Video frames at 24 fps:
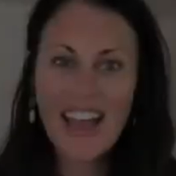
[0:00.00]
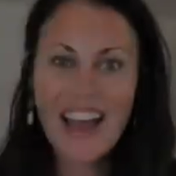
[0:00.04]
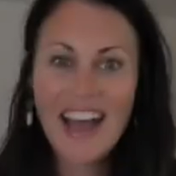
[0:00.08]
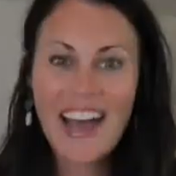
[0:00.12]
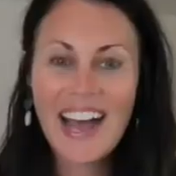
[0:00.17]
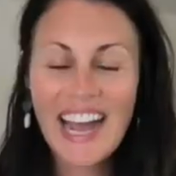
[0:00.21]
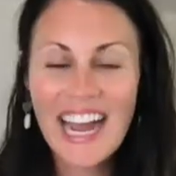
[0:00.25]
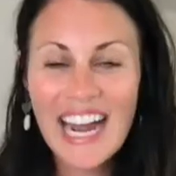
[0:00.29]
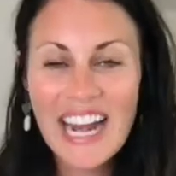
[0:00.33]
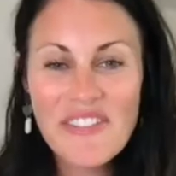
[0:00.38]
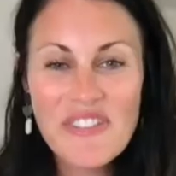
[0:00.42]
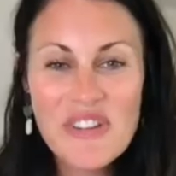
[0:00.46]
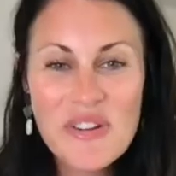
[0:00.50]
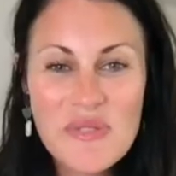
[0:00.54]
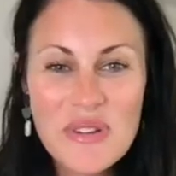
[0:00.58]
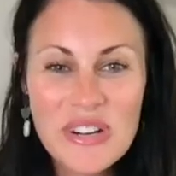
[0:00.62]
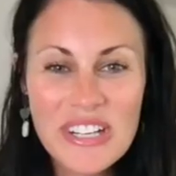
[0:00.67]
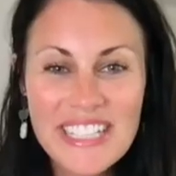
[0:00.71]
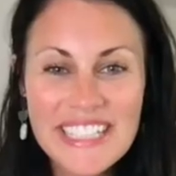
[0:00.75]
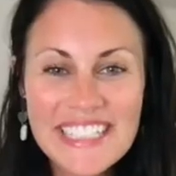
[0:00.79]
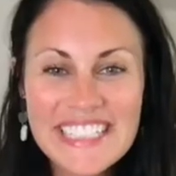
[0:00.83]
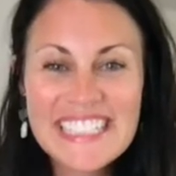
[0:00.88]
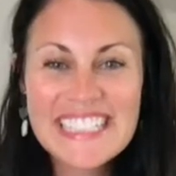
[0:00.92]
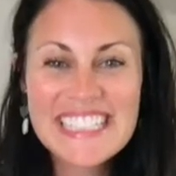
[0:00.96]
Hi
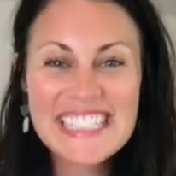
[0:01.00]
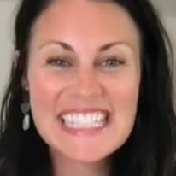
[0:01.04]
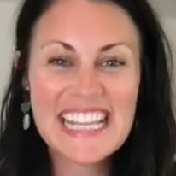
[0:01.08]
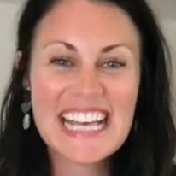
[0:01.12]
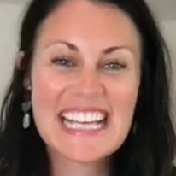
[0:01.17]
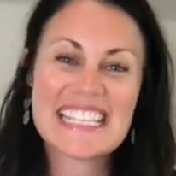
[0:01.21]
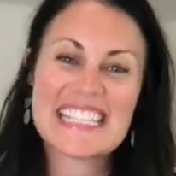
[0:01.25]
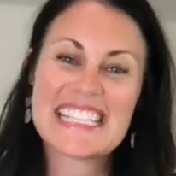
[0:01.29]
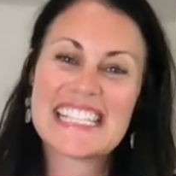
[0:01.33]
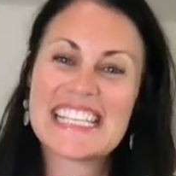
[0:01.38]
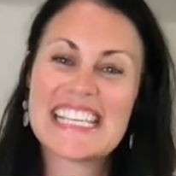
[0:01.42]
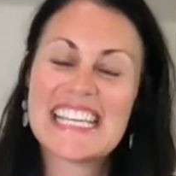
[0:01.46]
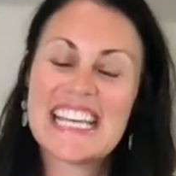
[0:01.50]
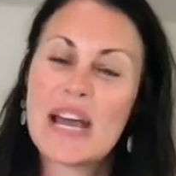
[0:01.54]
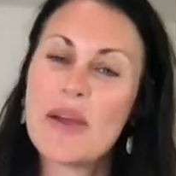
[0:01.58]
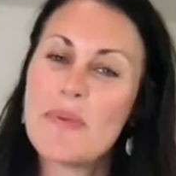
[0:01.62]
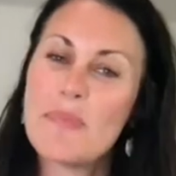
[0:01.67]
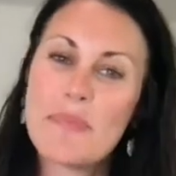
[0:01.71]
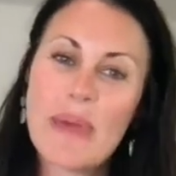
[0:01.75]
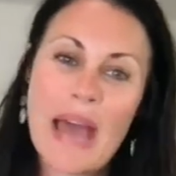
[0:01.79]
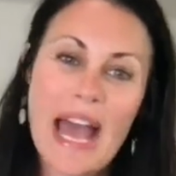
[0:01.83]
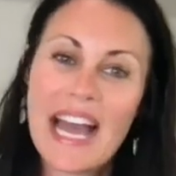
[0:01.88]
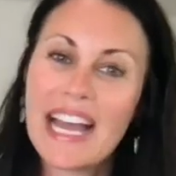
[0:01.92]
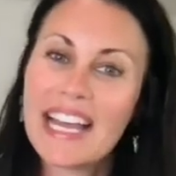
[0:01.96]
everyone, it's Leslie. I'm
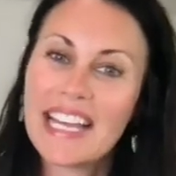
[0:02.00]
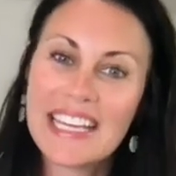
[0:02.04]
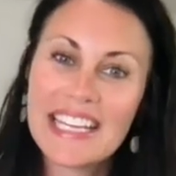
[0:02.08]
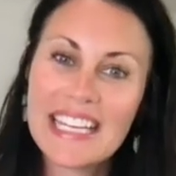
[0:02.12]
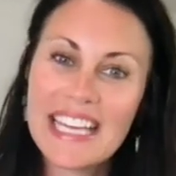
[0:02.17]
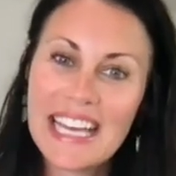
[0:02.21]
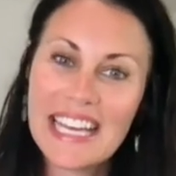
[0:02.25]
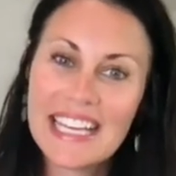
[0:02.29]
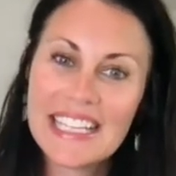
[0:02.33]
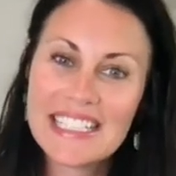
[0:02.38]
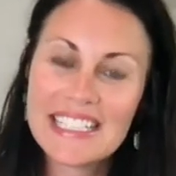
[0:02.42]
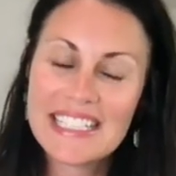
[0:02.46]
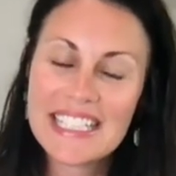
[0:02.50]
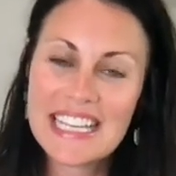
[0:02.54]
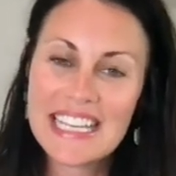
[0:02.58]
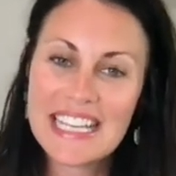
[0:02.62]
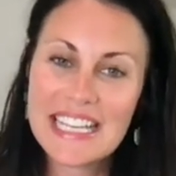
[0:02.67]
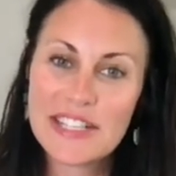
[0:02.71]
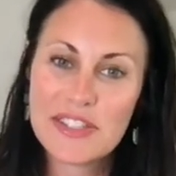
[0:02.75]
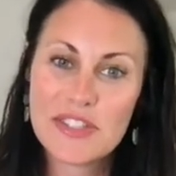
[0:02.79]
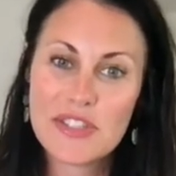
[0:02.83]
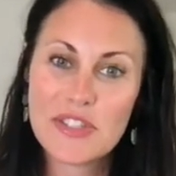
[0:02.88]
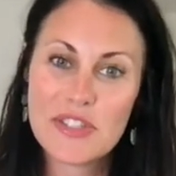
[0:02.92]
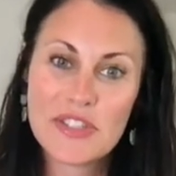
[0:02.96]
back again to
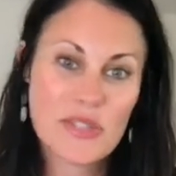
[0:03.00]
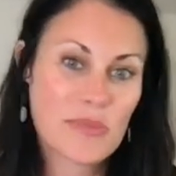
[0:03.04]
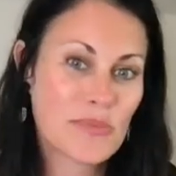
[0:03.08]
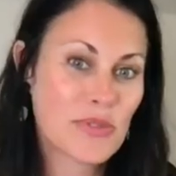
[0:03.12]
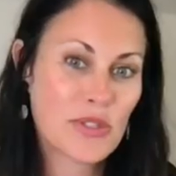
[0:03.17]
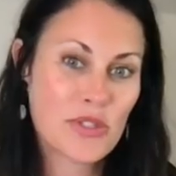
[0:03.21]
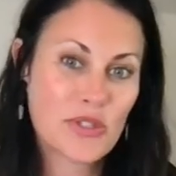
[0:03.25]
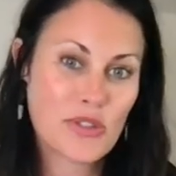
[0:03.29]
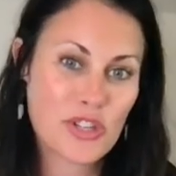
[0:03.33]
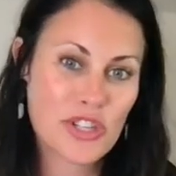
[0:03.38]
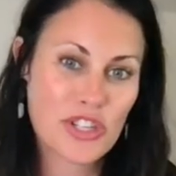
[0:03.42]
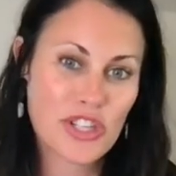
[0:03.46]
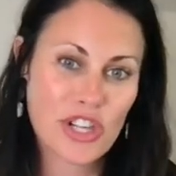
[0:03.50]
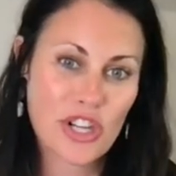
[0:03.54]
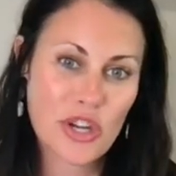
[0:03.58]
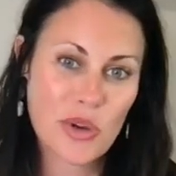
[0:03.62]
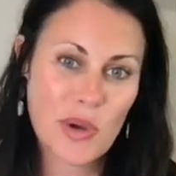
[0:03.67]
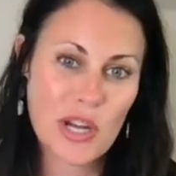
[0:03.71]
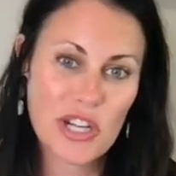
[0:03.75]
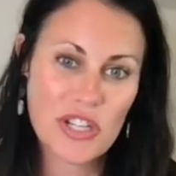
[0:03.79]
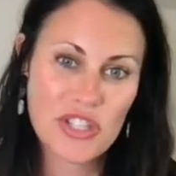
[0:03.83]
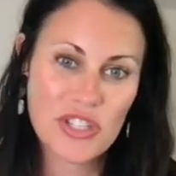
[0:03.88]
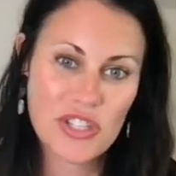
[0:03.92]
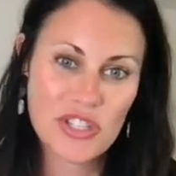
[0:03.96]
answer some nutrition
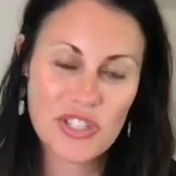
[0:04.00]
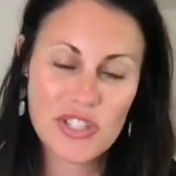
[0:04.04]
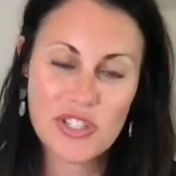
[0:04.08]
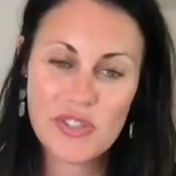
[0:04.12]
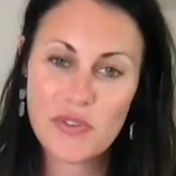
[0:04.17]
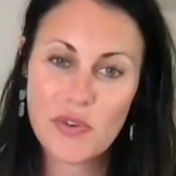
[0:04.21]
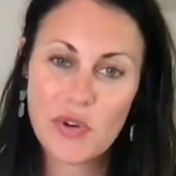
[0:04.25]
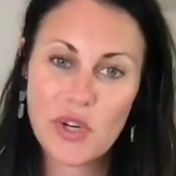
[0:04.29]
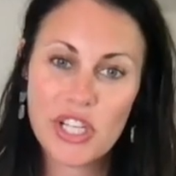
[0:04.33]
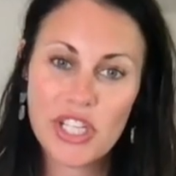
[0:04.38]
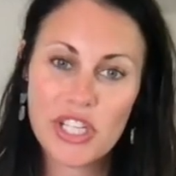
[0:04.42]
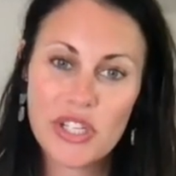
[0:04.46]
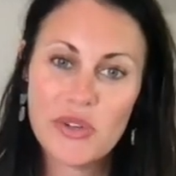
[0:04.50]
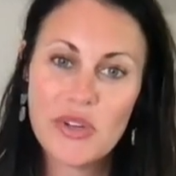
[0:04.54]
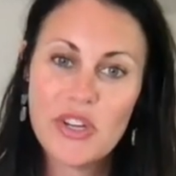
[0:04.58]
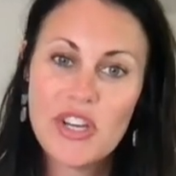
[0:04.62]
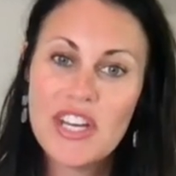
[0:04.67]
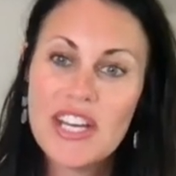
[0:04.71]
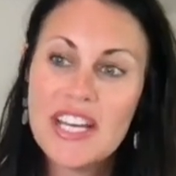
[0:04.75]
questions for you.